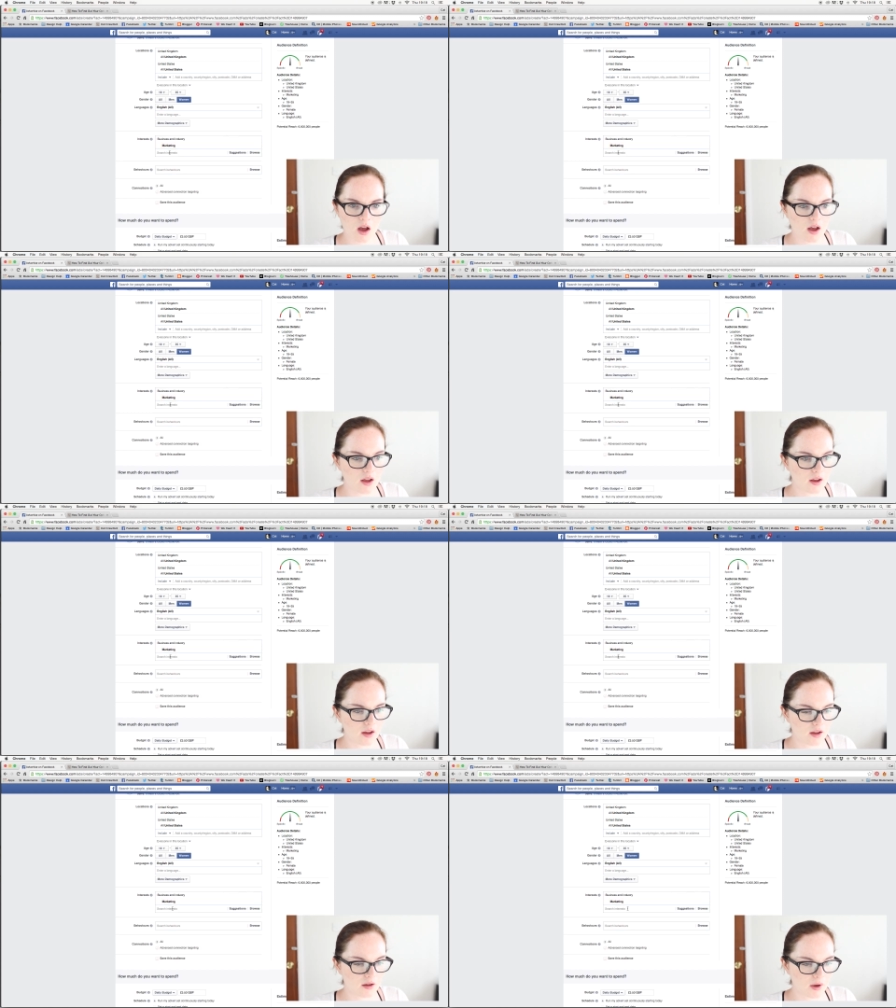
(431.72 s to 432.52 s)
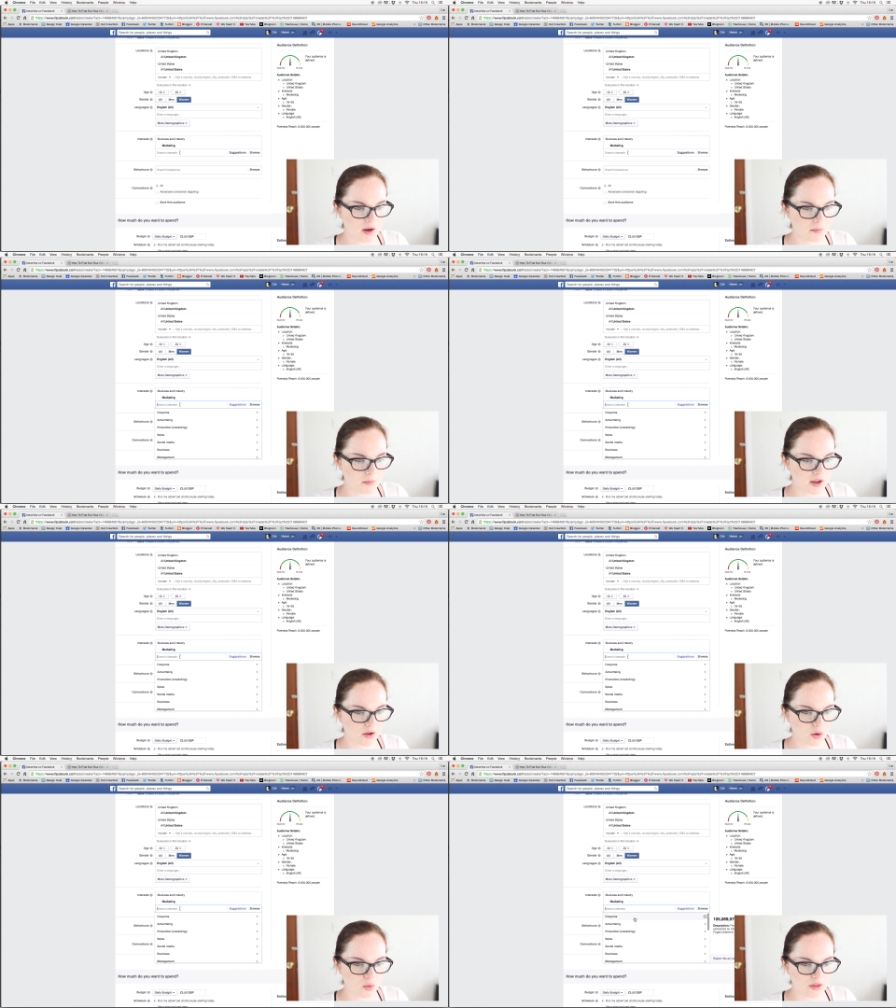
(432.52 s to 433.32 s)
and I might
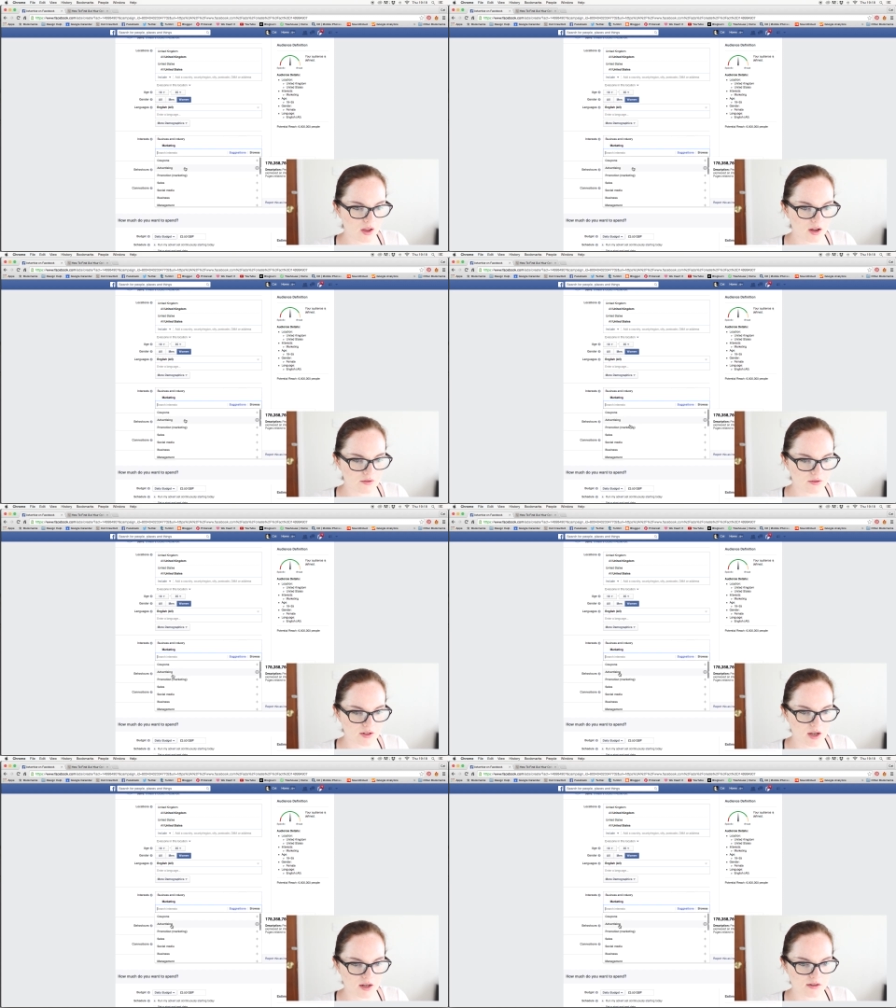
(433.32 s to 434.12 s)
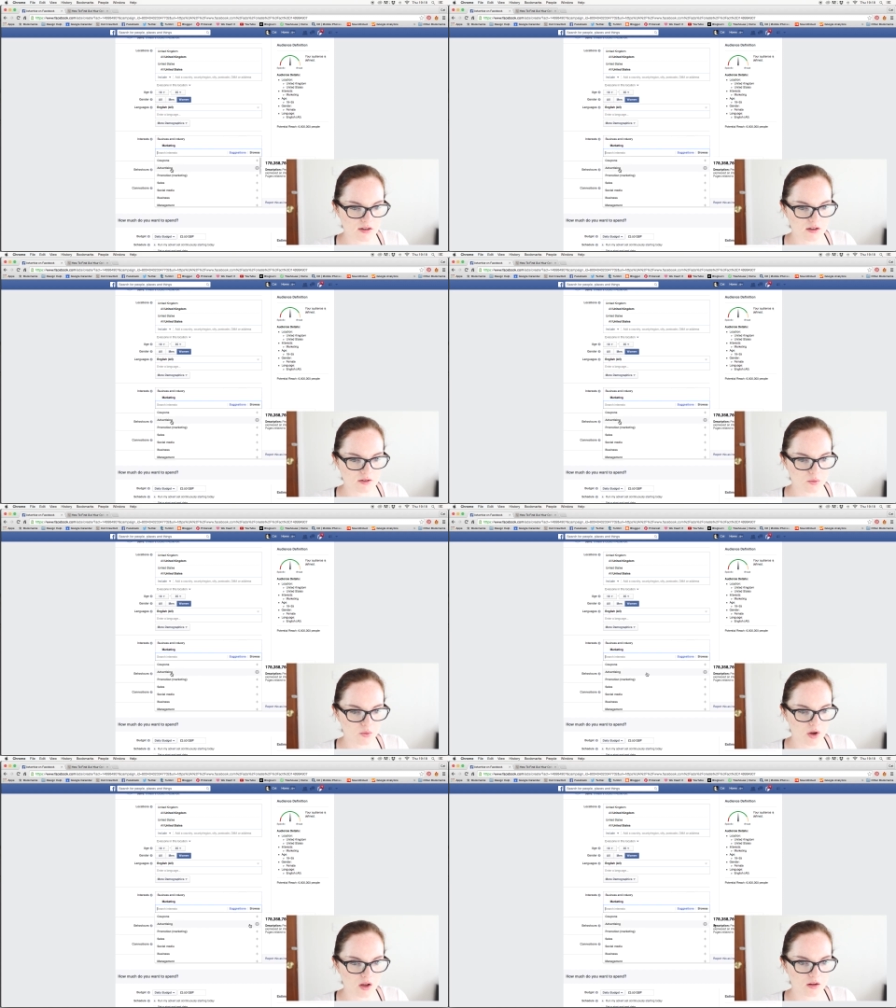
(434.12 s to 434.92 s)
go with advertising as
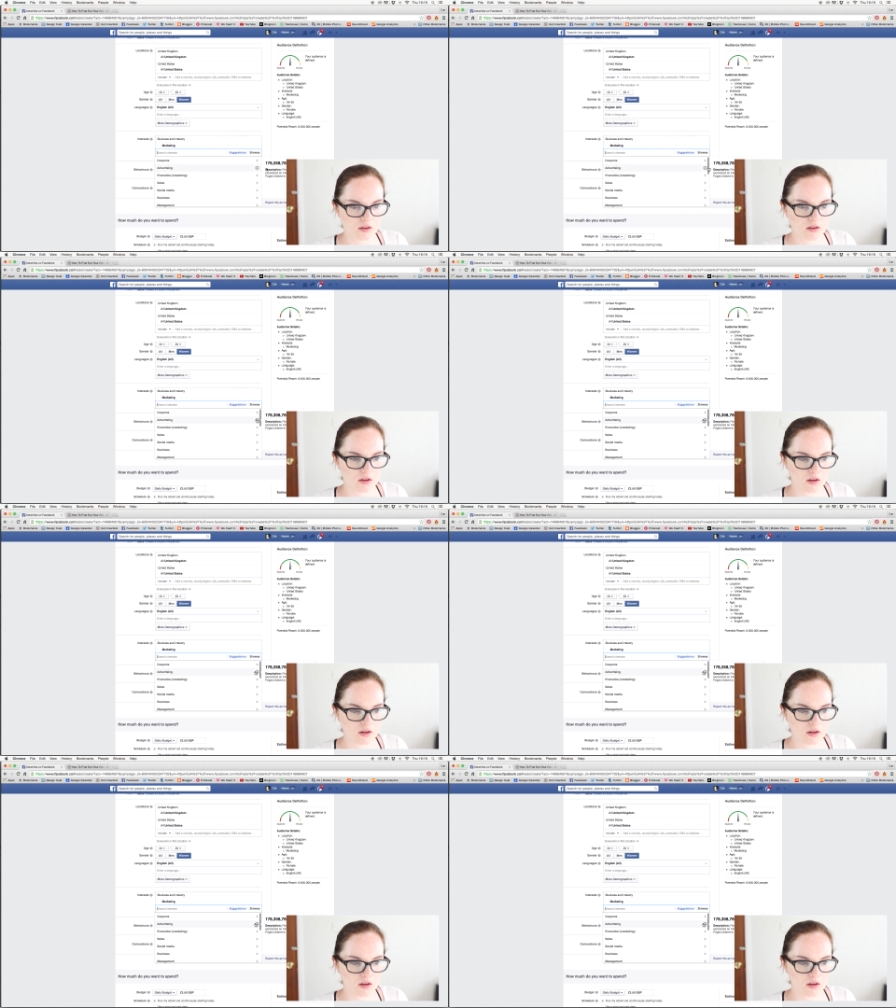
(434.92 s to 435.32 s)
well.